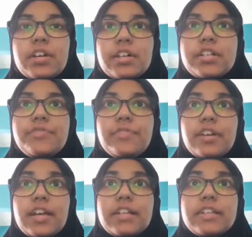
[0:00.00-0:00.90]
current
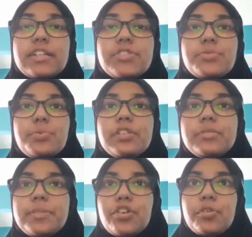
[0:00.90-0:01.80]
varieties
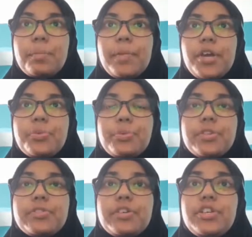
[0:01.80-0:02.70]
will be compared
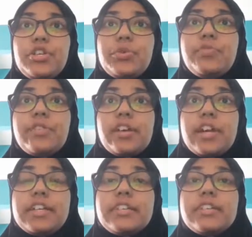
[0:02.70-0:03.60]
with the new
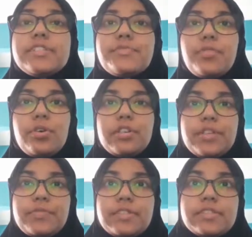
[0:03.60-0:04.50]
varieties for
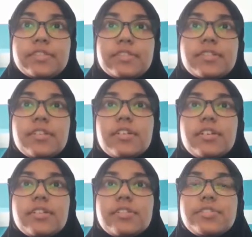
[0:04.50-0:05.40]
differences.
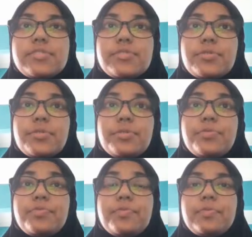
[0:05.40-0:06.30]

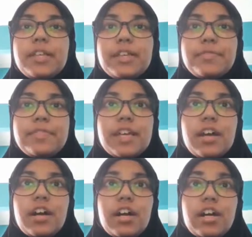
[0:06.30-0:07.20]
So if
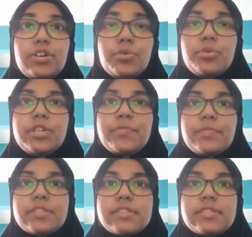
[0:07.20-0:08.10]
there are no
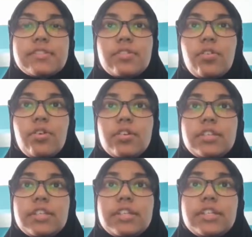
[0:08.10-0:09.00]
differences
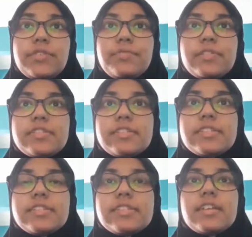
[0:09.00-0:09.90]
or the
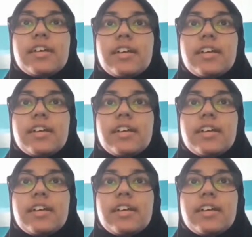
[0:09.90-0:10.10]
differences